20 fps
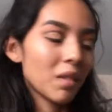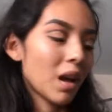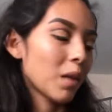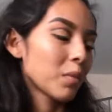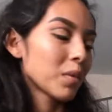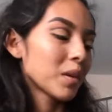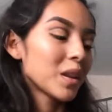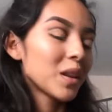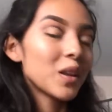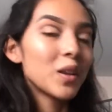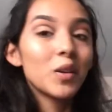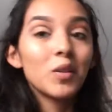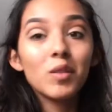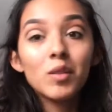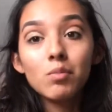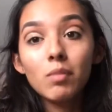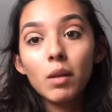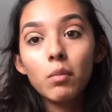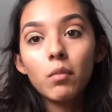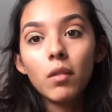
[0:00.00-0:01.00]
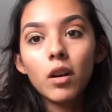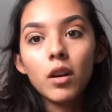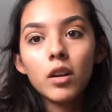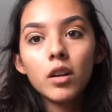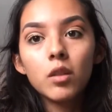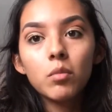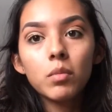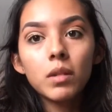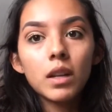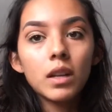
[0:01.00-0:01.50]
I'm gonna use my
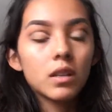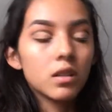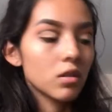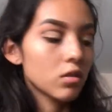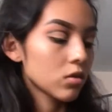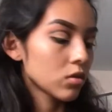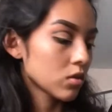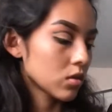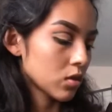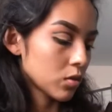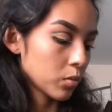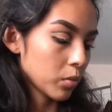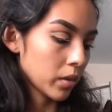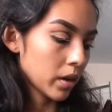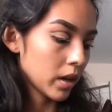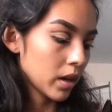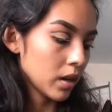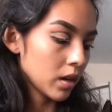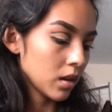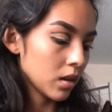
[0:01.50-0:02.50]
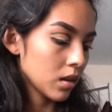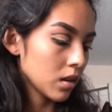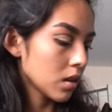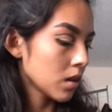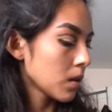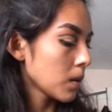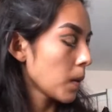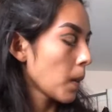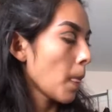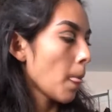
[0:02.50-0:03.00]
Mario Badescu spray
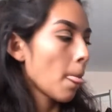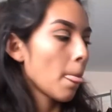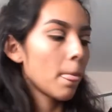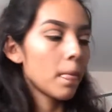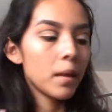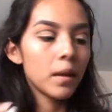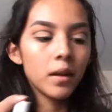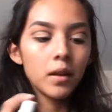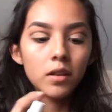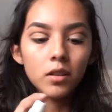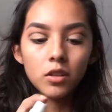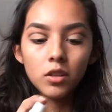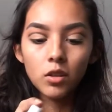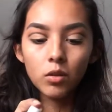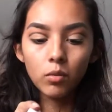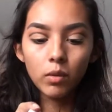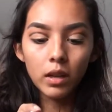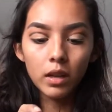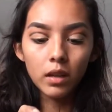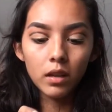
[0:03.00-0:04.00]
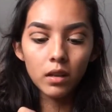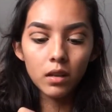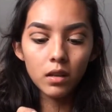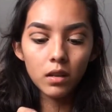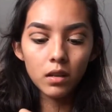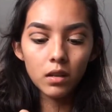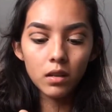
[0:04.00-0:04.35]
to wet it.